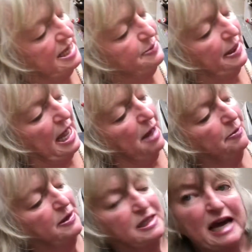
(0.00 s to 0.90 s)
gap,
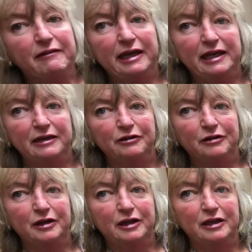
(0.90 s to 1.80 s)
it's down here, look.
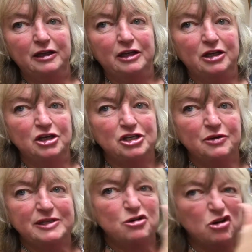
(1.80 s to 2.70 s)
So
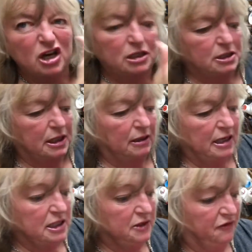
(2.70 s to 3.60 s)
it's not going to
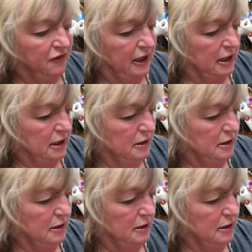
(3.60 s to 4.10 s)
interfere